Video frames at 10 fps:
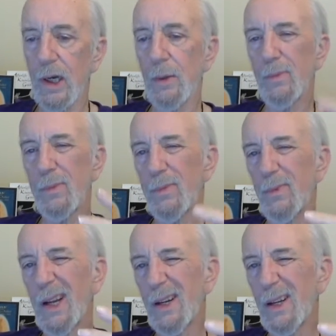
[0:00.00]
And I'm
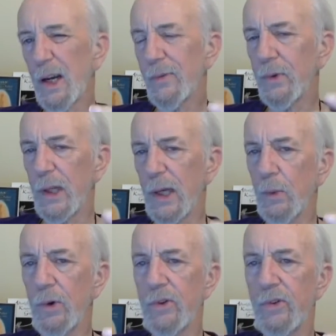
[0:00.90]
kind of careful with
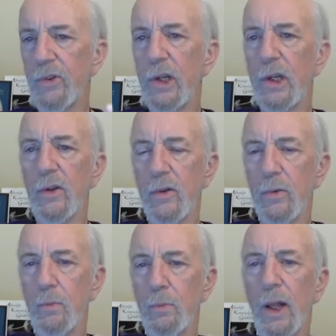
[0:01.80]
that word see because it
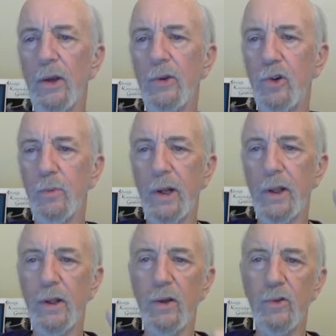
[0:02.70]
implies too many
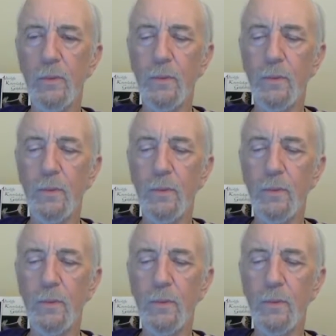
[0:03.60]
things.